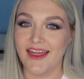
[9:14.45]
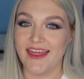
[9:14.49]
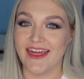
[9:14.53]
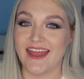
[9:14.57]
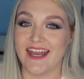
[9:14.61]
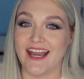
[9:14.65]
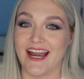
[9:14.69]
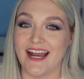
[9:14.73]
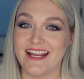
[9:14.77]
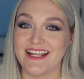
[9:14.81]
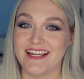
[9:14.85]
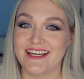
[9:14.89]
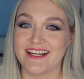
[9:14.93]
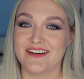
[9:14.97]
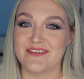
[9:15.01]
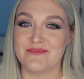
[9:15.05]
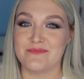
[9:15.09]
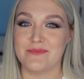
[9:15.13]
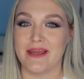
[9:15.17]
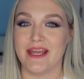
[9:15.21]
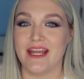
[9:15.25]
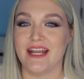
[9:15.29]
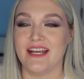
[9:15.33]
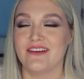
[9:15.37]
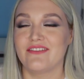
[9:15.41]
that I could have
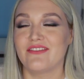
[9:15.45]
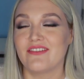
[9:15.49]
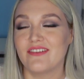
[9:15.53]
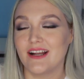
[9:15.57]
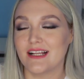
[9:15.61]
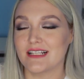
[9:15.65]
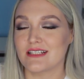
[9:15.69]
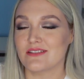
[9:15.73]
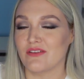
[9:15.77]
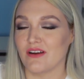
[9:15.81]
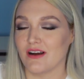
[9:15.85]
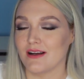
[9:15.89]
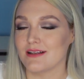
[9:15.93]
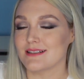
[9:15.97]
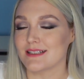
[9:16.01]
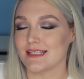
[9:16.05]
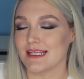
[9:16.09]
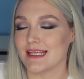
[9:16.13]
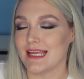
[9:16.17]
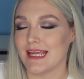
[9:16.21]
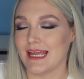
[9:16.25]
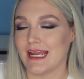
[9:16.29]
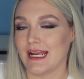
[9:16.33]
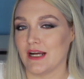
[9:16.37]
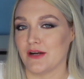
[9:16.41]
made as far as
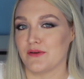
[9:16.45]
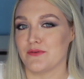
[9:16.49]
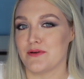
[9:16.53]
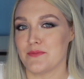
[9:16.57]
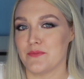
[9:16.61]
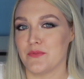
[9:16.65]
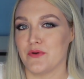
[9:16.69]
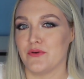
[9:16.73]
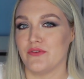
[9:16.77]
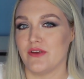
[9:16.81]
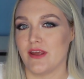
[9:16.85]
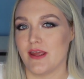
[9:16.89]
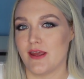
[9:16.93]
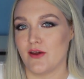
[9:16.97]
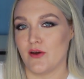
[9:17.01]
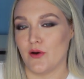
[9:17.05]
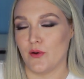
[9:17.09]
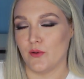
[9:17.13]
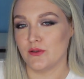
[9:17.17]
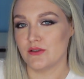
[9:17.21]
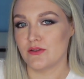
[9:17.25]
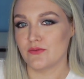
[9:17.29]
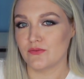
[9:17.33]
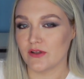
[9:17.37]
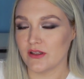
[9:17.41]
like hair removing
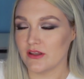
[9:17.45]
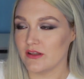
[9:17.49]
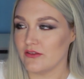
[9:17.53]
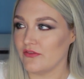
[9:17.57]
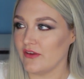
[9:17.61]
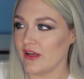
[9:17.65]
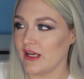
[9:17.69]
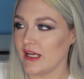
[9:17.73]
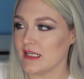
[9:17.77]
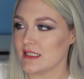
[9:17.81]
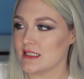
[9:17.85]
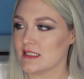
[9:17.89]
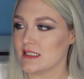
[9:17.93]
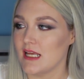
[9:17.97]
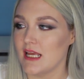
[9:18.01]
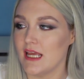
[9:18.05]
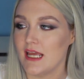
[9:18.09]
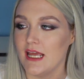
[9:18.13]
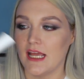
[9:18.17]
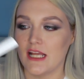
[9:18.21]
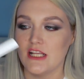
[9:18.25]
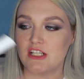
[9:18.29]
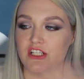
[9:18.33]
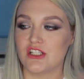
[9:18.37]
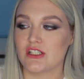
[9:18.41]
goes for the face.
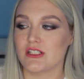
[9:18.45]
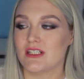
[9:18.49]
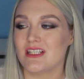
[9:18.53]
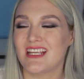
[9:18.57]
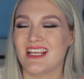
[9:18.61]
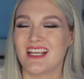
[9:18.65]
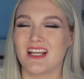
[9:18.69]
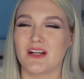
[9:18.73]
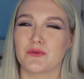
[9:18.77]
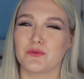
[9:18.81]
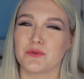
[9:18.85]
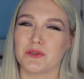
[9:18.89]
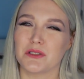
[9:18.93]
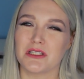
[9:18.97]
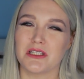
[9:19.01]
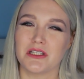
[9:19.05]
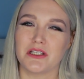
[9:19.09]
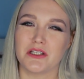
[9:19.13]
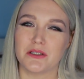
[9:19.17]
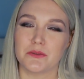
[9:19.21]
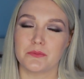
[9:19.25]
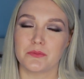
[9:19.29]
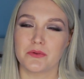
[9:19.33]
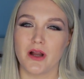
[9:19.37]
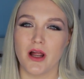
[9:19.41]
It's just like a really
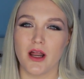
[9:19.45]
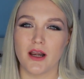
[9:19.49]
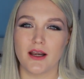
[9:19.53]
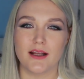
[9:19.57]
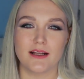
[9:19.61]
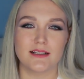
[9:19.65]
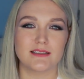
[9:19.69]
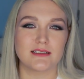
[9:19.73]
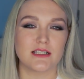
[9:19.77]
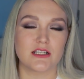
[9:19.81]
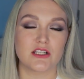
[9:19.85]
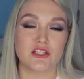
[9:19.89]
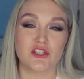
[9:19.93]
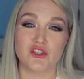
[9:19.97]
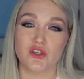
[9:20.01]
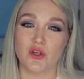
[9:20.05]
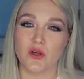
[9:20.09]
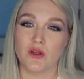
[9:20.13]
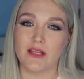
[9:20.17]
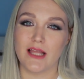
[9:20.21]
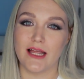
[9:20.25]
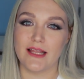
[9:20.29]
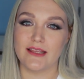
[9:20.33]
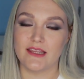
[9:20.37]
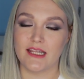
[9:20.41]
good product.
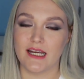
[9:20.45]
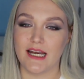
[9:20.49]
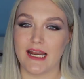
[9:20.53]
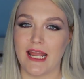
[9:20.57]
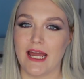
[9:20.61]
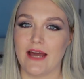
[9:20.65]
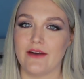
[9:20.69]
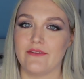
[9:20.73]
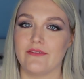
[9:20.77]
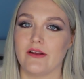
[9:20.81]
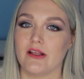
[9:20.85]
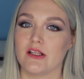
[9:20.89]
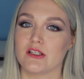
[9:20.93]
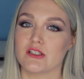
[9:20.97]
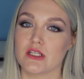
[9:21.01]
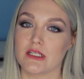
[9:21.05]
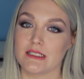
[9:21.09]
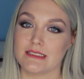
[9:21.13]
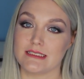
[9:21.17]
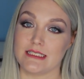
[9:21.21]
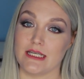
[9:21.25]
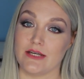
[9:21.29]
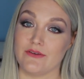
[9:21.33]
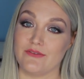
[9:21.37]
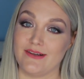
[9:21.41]
So glad that I have it.
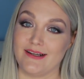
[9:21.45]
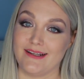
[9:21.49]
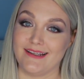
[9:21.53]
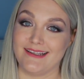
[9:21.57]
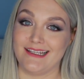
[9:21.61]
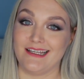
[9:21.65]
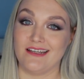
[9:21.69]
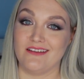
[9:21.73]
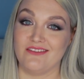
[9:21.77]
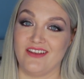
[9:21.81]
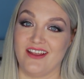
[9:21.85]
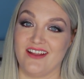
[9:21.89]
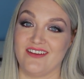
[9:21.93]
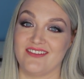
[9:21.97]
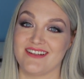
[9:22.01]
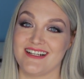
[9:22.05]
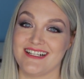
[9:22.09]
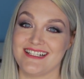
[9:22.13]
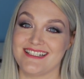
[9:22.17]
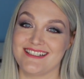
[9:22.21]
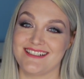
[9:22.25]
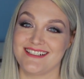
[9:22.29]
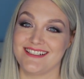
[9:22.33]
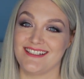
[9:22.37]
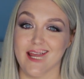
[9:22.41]
Definitely a
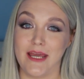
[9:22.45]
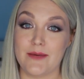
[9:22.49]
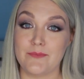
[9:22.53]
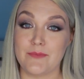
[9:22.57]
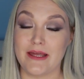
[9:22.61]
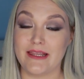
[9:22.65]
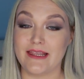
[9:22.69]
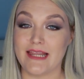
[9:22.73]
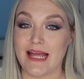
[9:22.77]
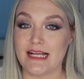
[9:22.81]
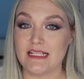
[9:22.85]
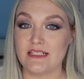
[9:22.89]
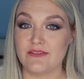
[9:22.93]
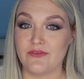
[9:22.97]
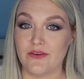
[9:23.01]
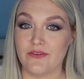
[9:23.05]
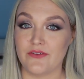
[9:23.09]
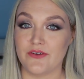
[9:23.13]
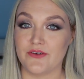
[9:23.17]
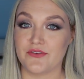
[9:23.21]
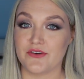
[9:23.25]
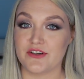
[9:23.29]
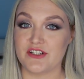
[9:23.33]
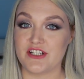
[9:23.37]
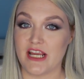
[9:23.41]
favorite. All right, and my last
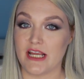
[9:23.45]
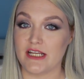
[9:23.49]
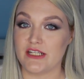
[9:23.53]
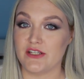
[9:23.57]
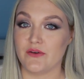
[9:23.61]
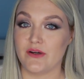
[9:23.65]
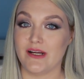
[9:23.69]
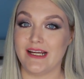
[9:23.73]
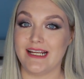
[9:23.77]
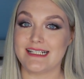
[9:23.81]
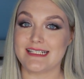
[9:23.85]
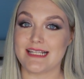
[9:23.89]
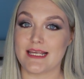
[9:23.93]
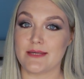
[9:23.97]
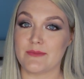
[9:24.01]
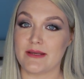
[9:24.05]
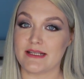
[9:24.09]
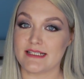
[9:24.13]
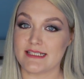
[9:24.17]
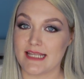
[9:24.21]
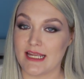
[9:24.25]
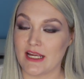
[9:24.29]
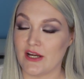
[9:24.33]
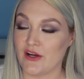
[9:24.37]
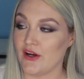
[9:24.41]
favorite for January is a
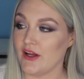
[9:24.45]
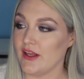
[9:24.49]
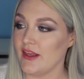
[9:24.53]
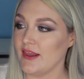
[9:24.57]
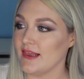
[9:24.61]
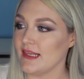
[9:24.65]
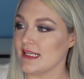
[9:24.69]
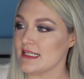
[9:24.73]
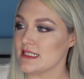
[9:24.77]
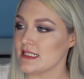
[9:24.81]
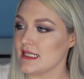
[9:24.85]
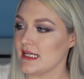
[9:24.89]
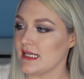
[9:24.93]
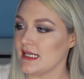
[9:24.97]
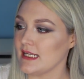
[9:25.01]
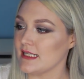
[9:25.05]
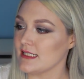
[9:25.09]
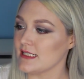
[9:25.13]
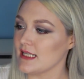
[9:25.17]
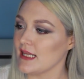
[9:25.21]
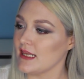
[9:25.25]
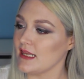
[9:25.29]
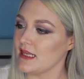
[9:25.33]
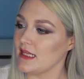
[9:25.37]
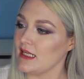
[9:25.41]
mascara. This
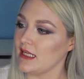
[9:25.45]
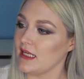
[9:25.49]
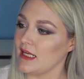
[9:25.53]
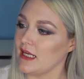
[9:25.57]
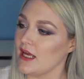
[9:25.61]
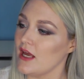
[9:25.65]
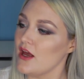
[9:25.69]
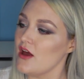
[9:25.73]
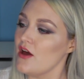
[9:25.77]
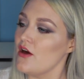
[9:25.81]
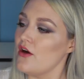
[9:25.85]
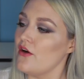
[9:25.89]
is the